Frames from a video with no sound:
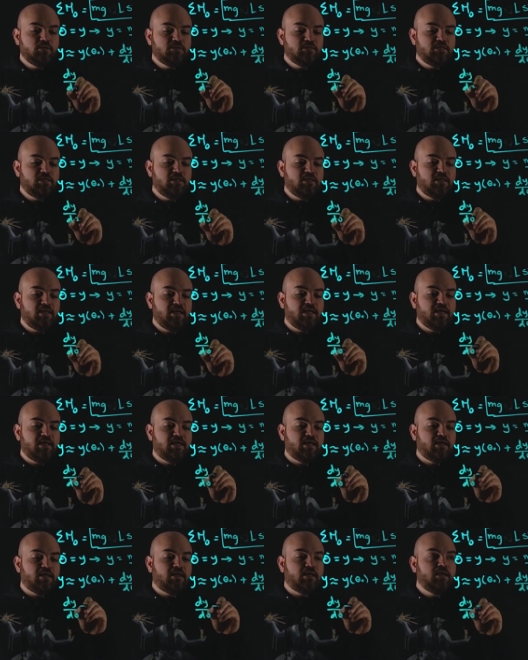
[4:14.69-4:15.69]
d
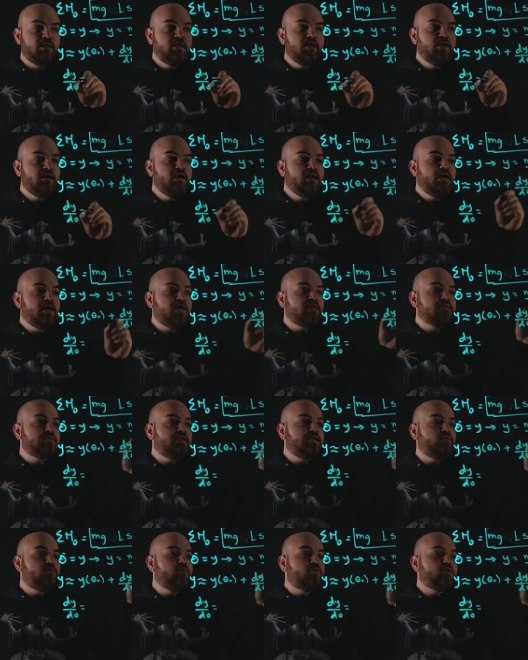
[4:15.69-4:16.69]
theta, is
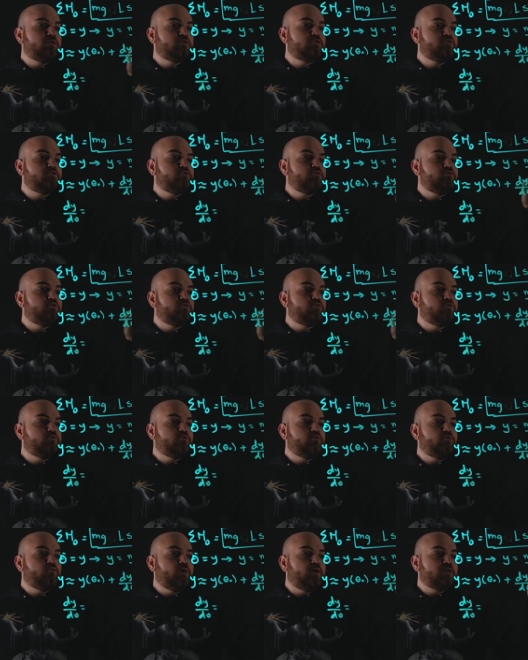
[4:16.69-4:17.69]
equal to
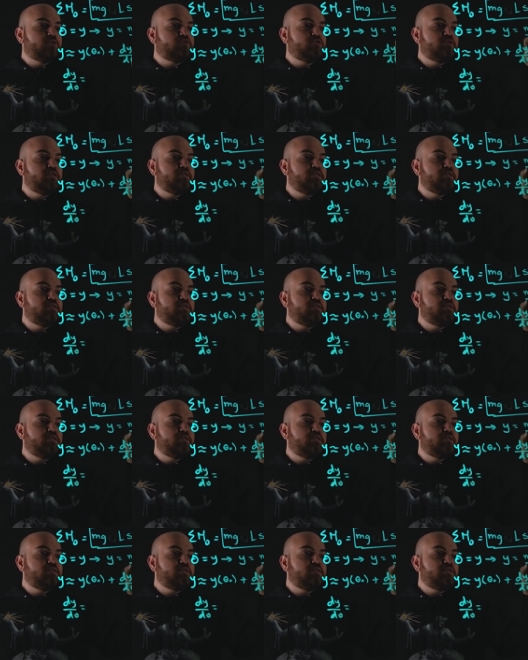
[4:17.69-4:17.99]
what? So